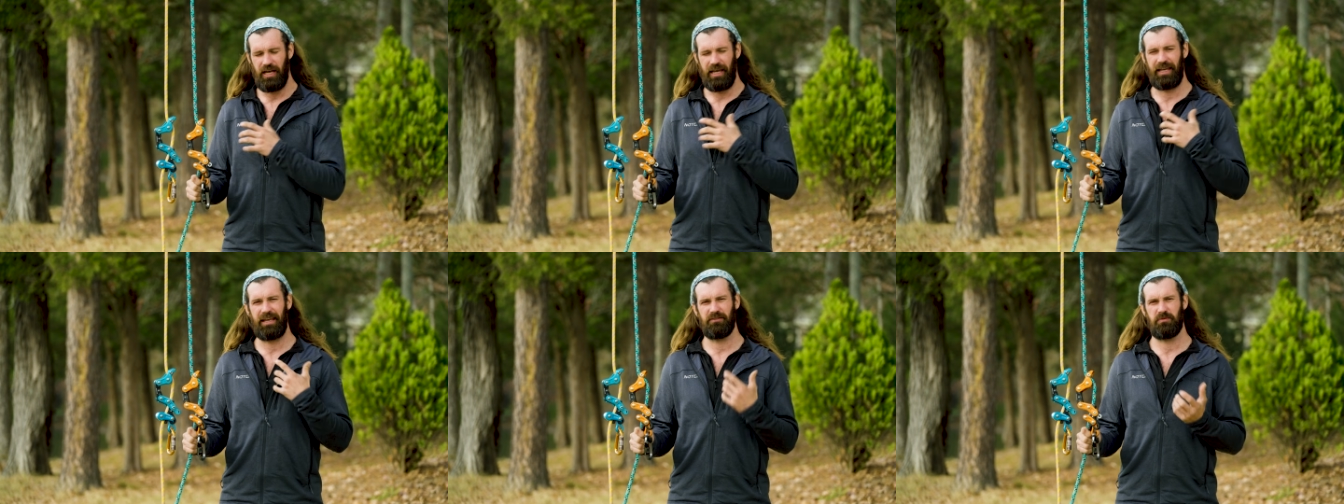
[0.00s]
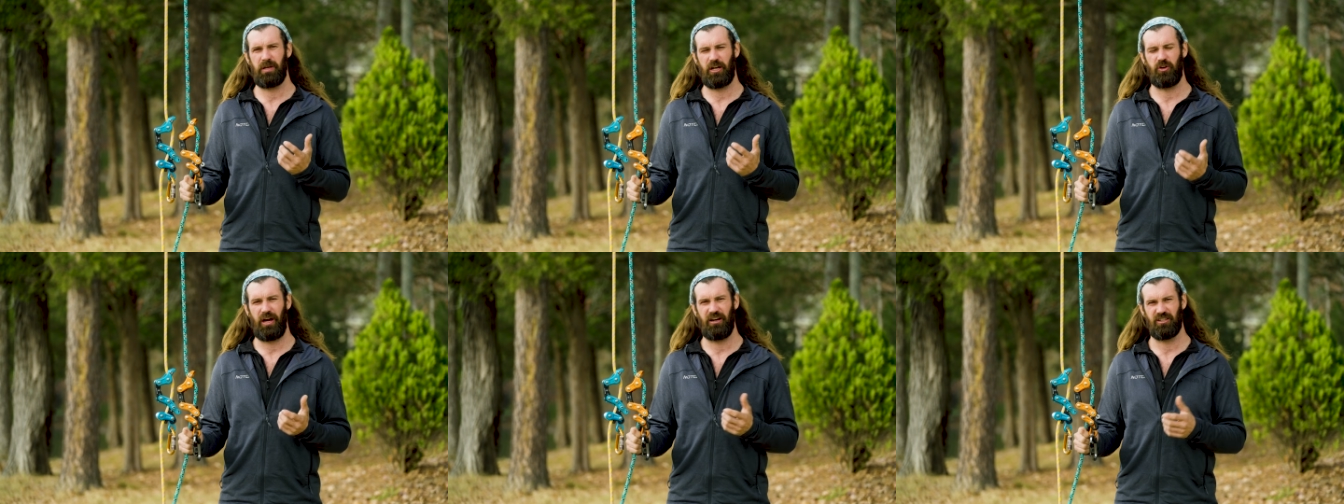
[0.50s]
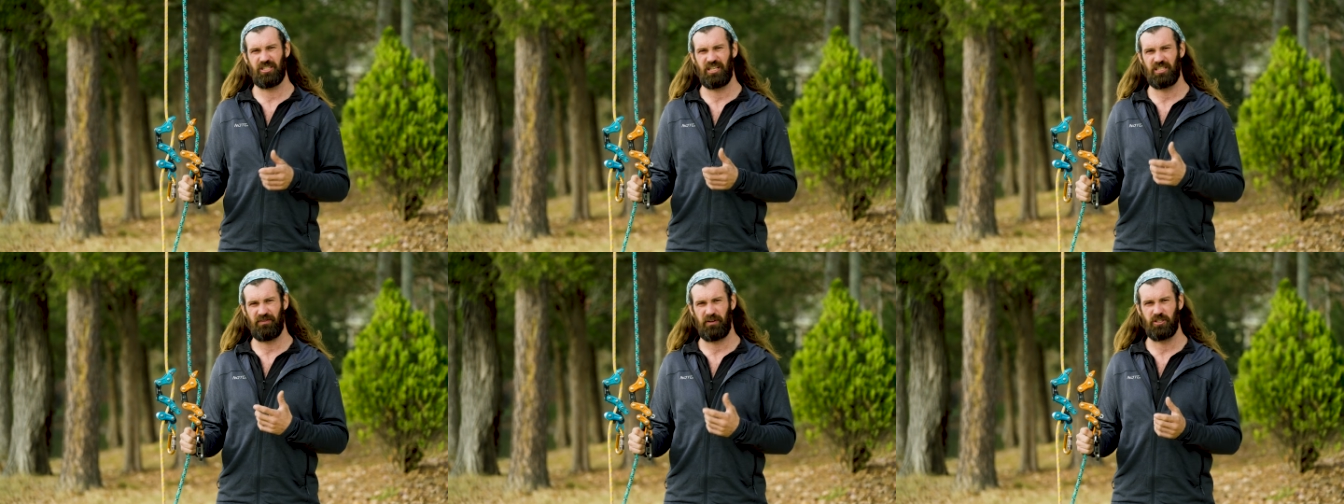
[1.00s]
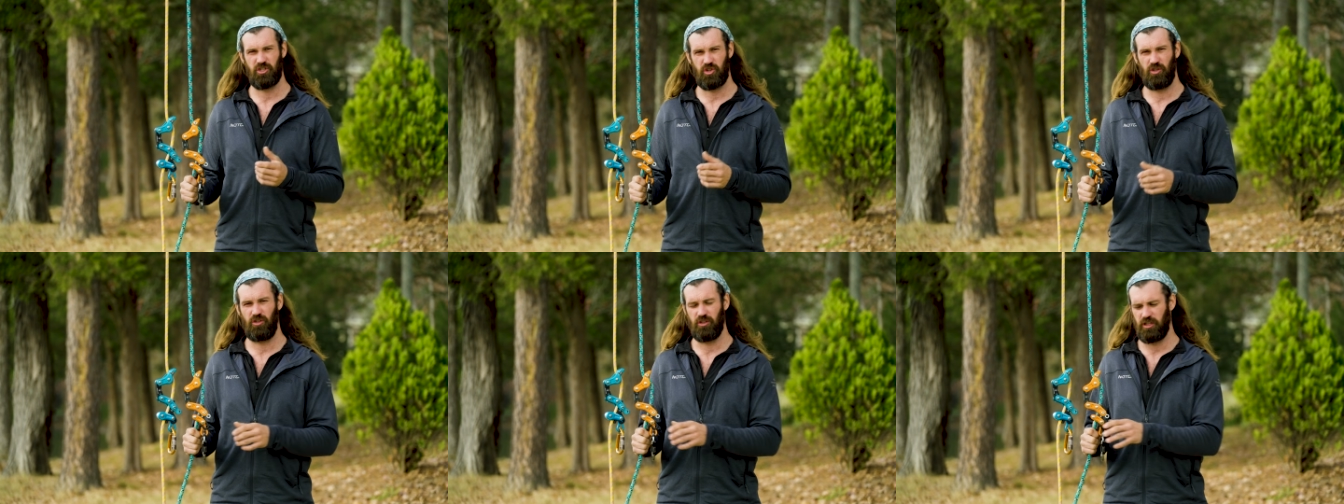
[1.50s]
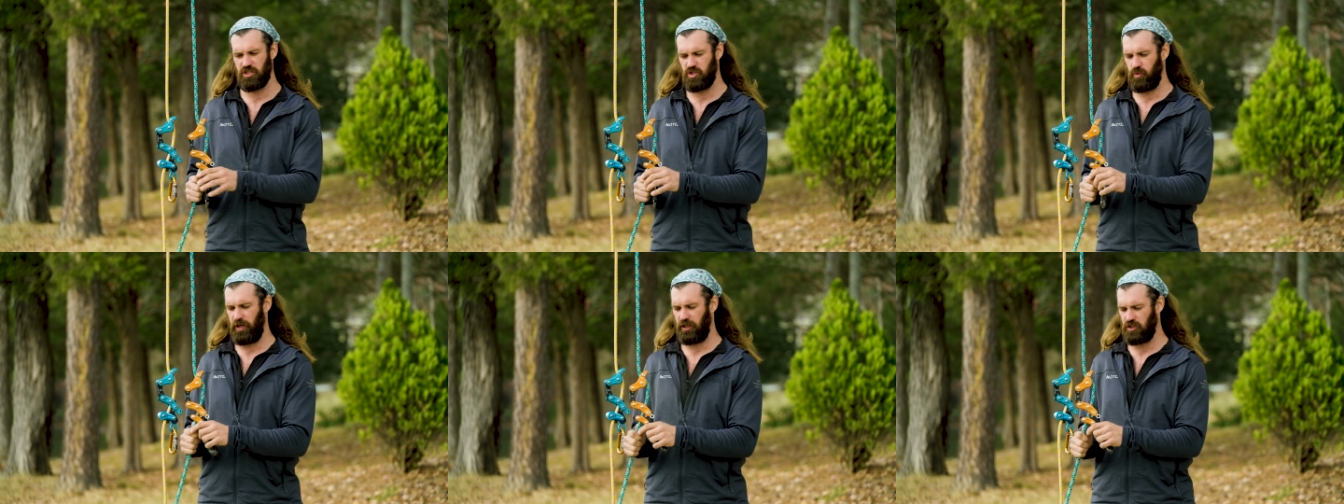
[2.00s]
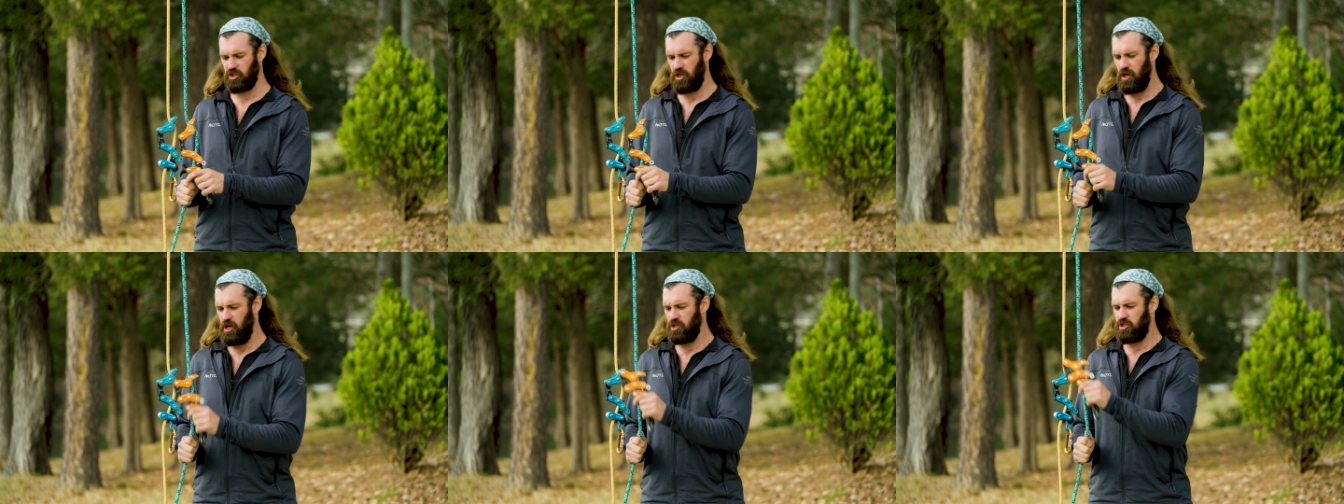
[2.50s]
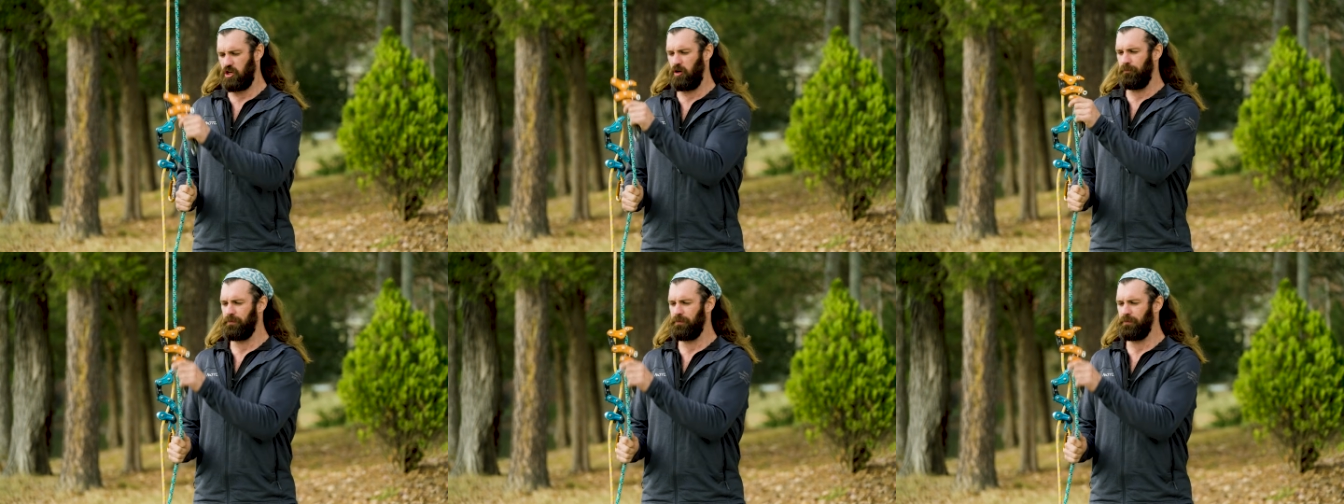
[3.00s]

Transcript: It gives me a greater sense of control in the swings. So